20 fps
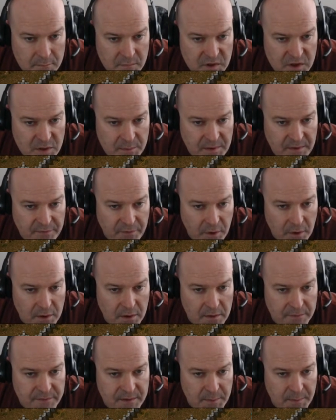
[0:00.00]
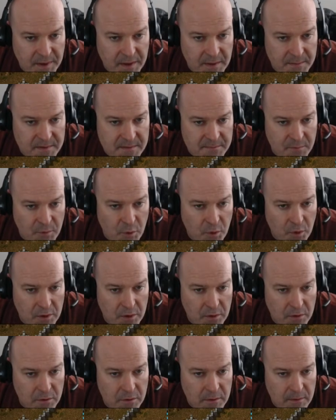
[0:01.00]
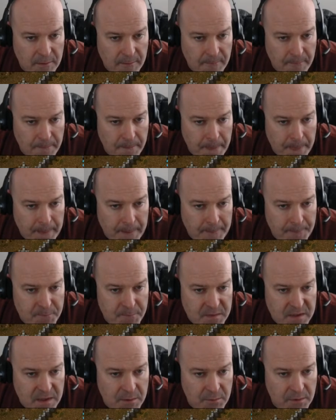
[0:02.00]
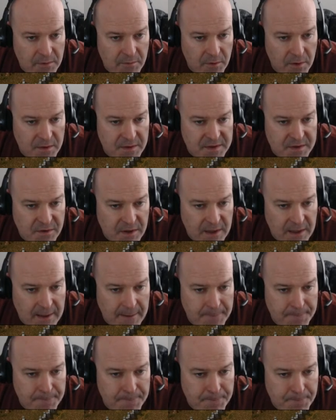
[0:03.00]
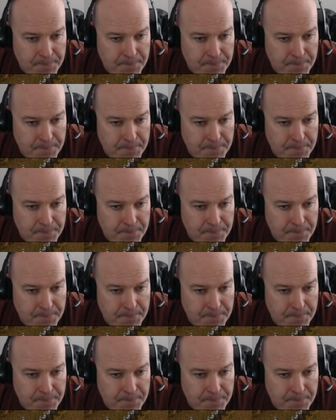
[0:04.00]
Should be far enough to pick up some oil. Let's get rid of all this crap.